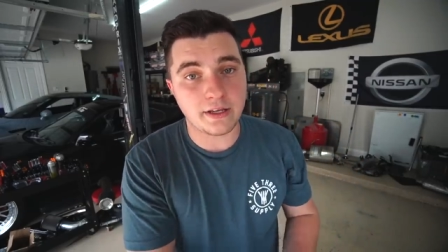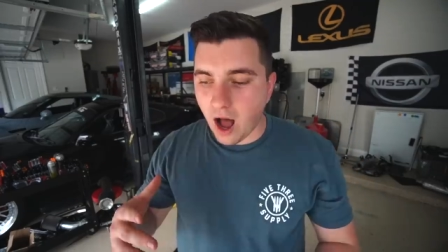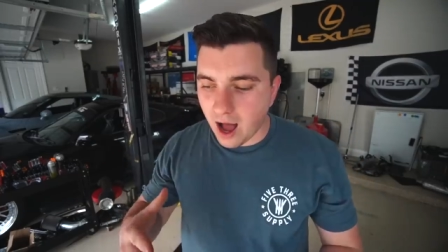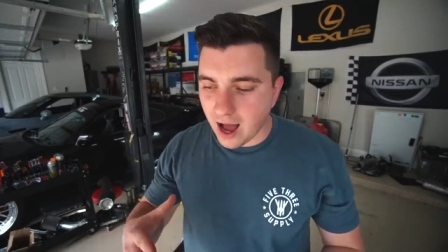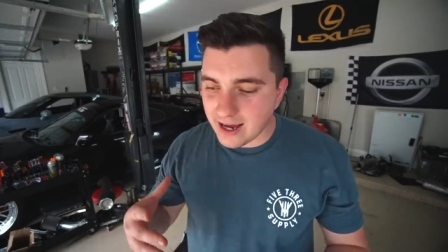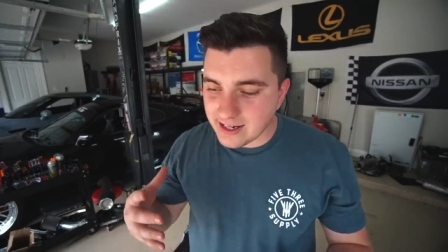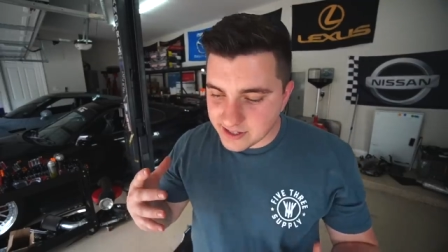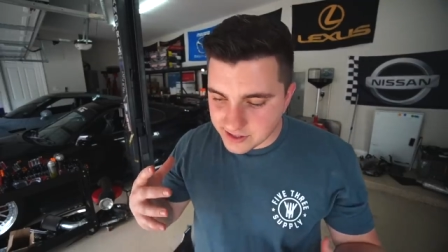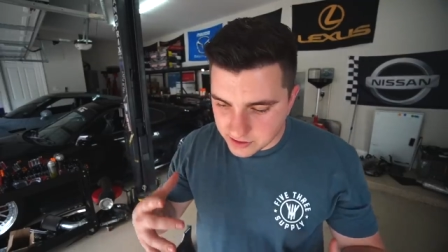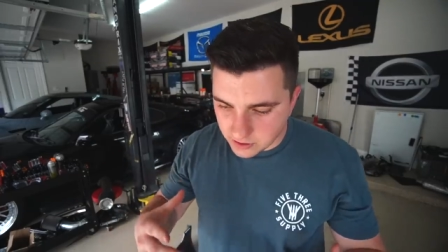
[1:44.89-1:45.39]

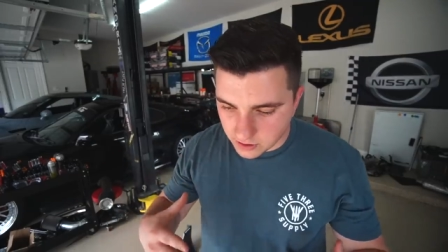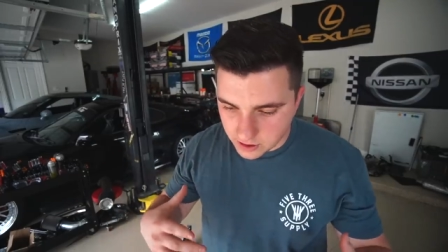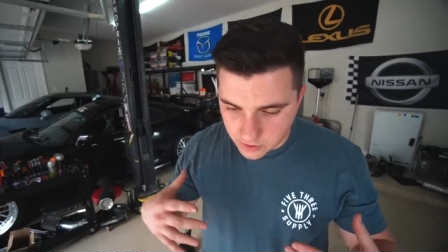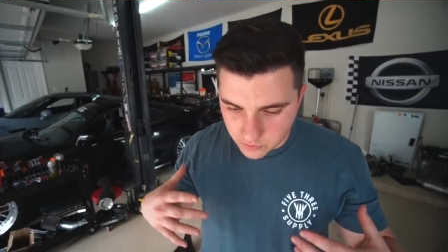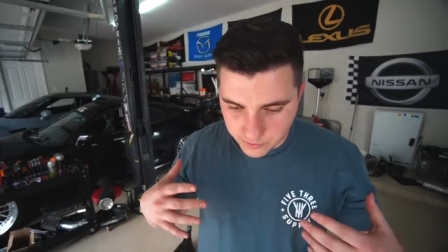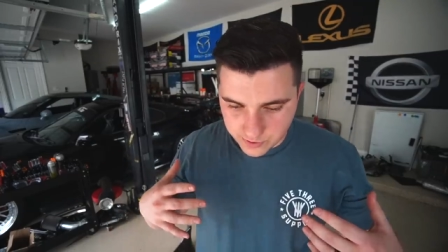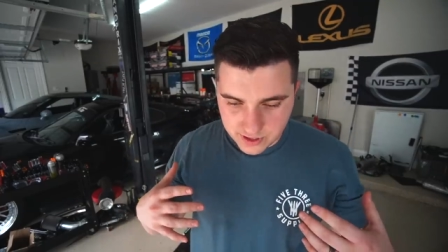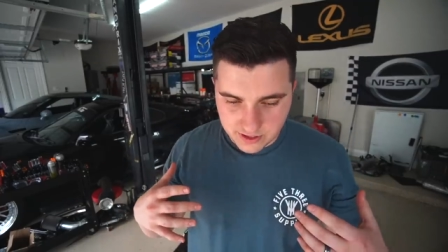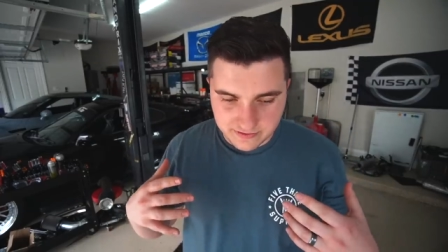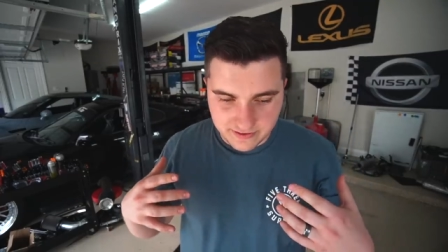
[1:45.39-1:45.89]
I started
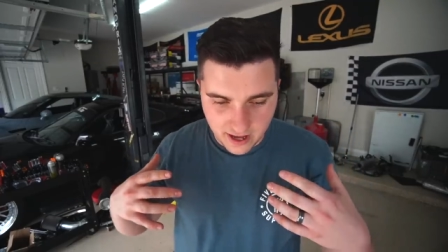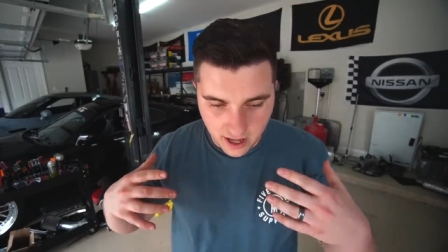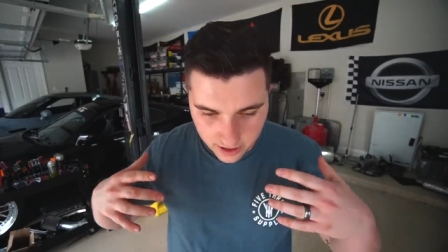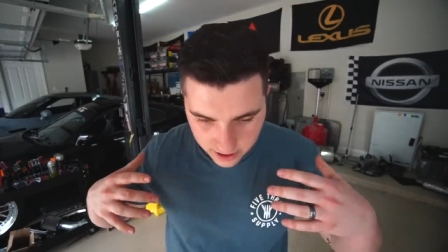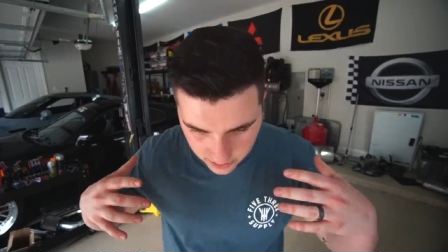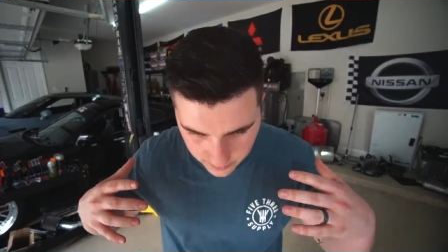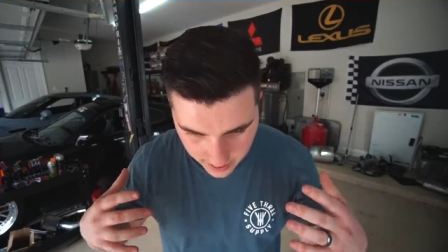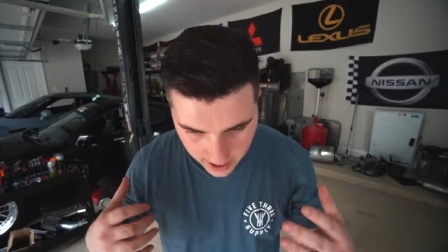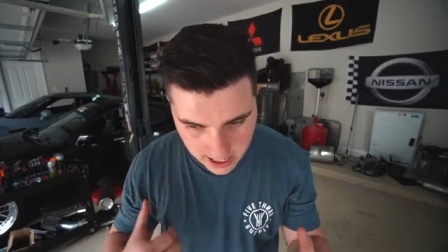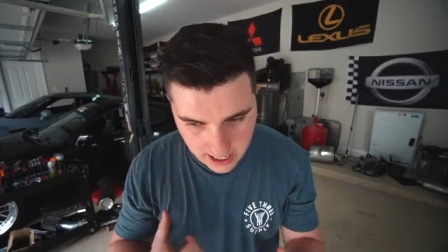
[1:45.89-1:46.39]

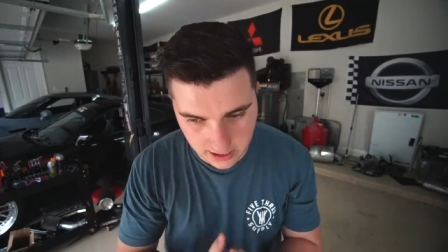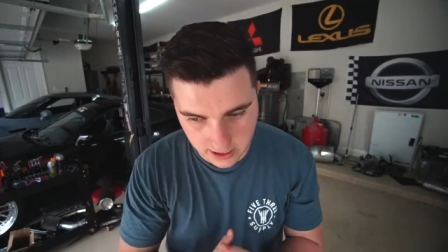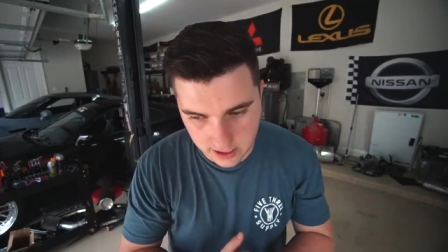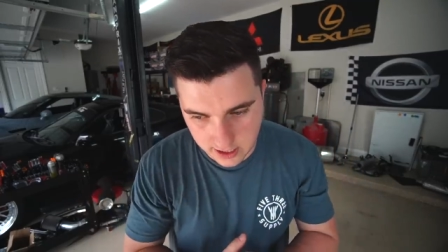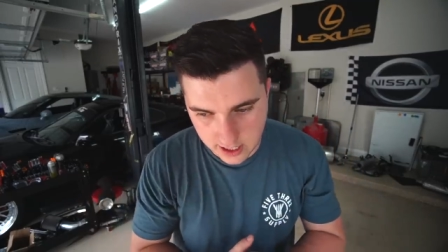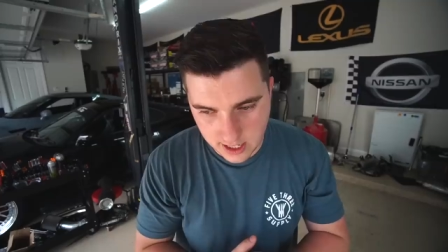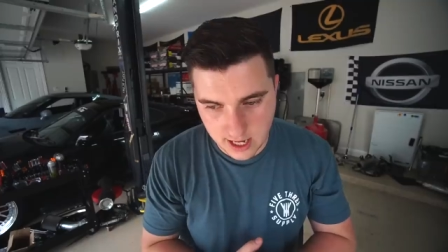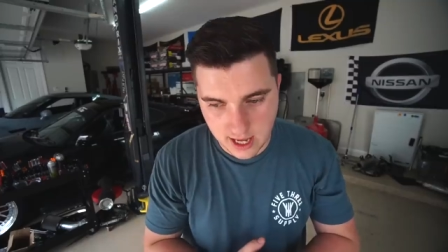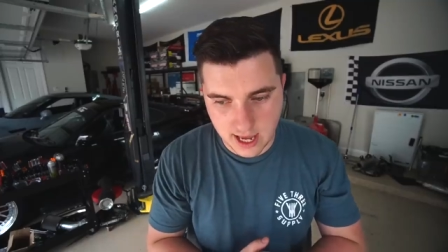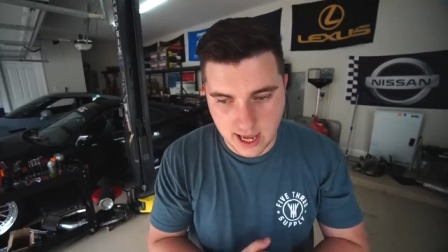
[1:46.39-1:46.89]
reevaluating
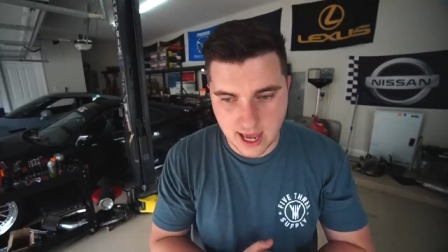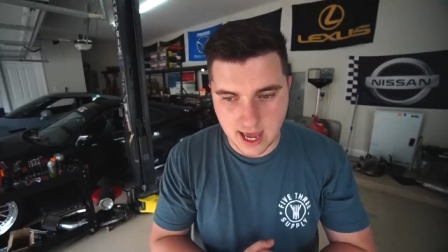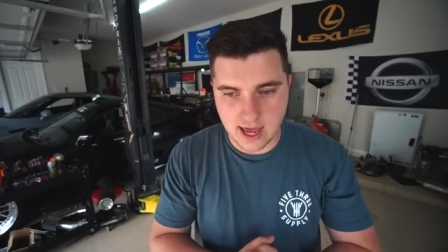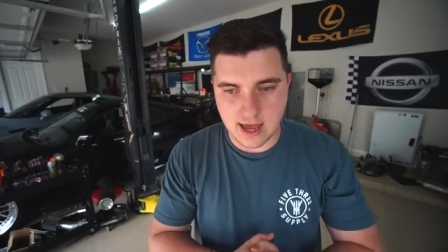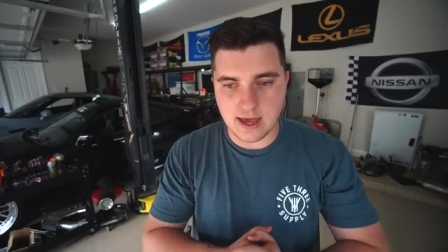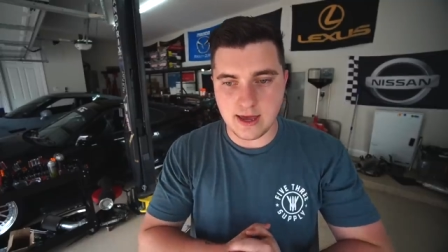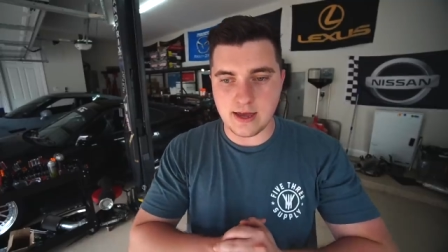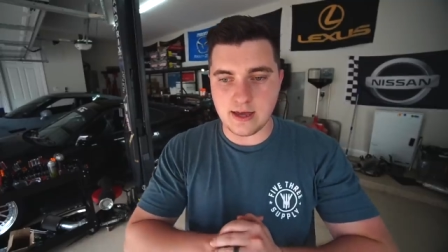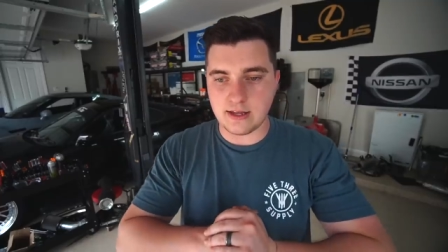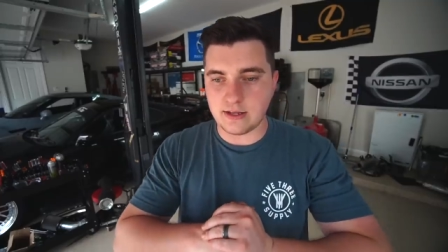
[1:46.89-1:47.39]

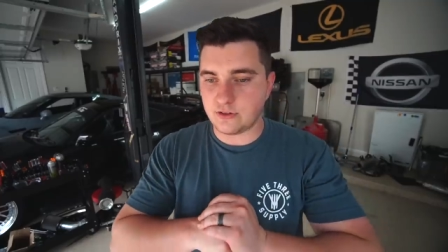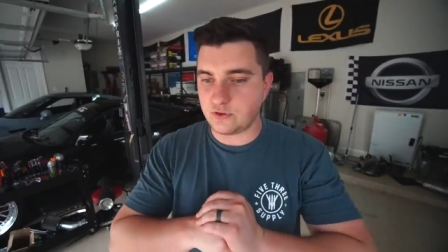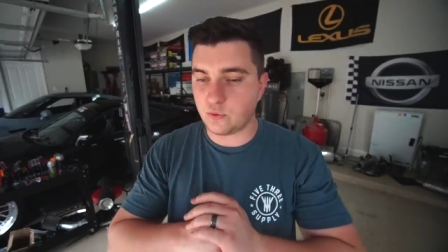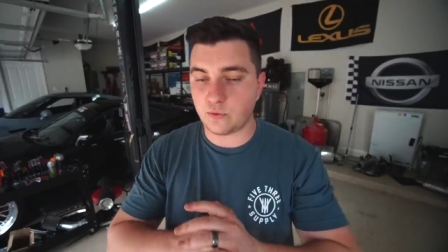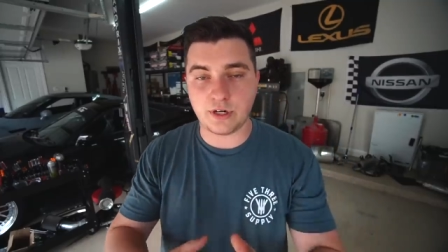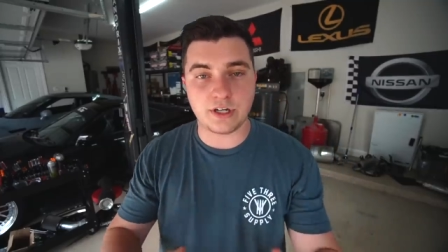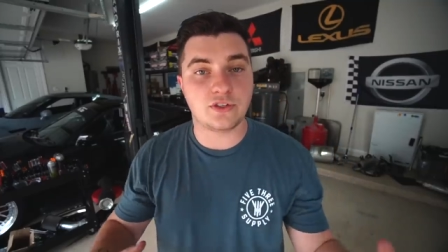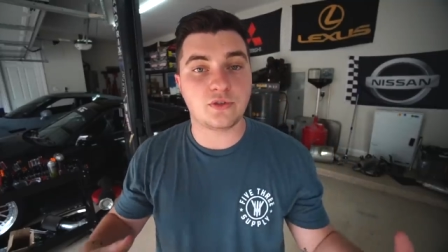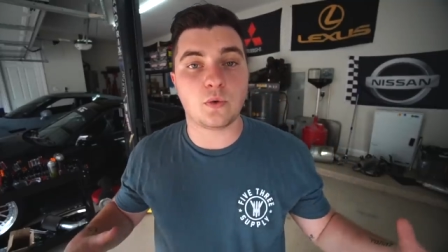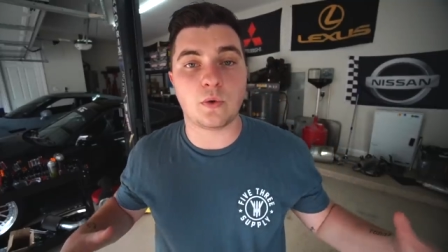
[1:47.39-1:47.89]
uh,
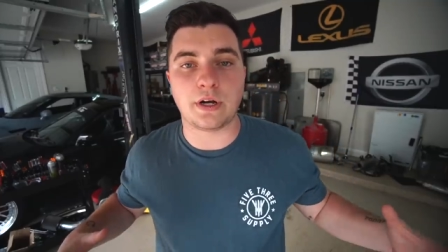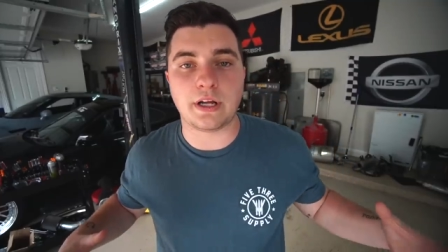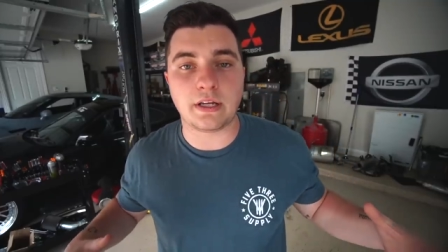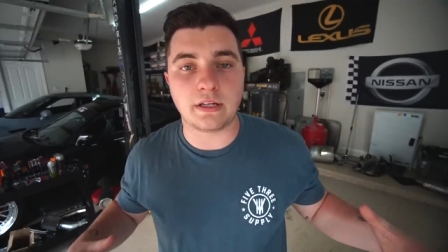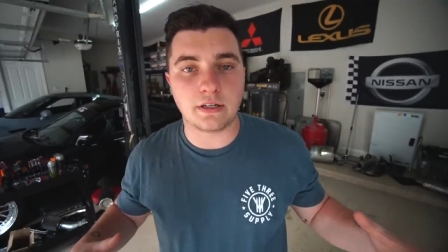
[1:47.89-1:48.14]
2020.